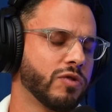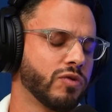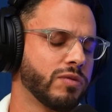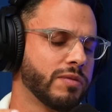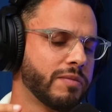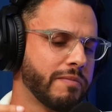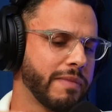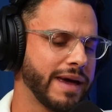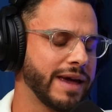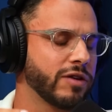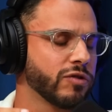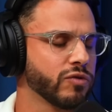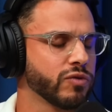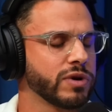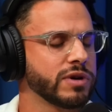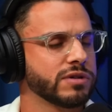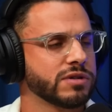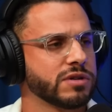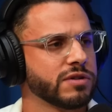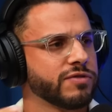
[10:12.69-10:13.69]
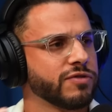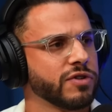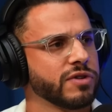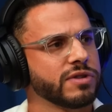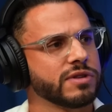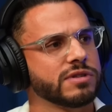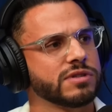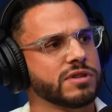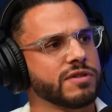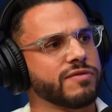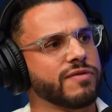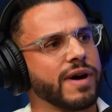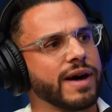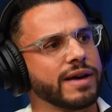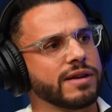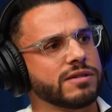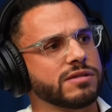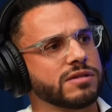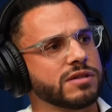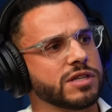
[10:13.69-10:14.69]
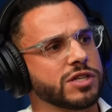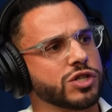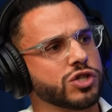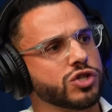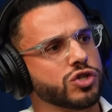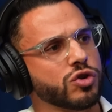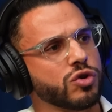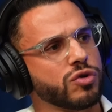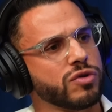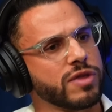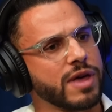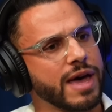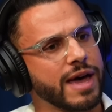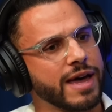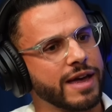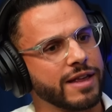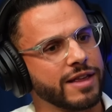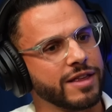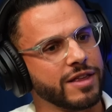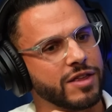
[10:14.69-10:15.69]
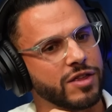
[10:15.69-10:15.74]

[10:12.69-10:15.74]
main reason for this device is so that